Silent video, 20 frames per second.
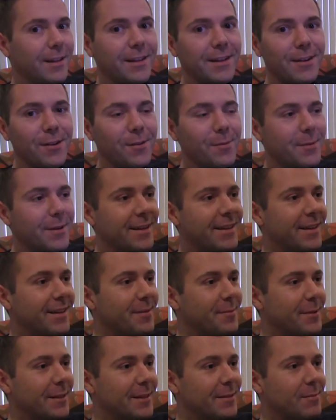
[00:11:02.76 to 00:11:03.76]
He opened
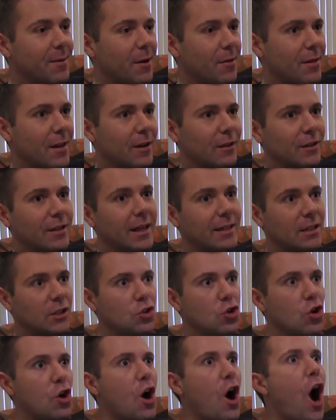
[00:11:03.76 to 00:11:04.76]
up its mouth there.
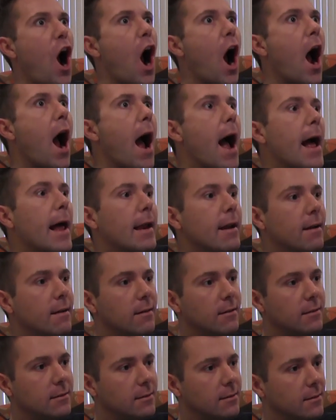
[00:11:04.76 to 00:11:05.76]

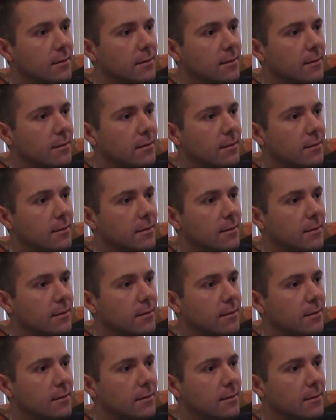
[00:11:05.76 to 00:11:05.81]
Sestron!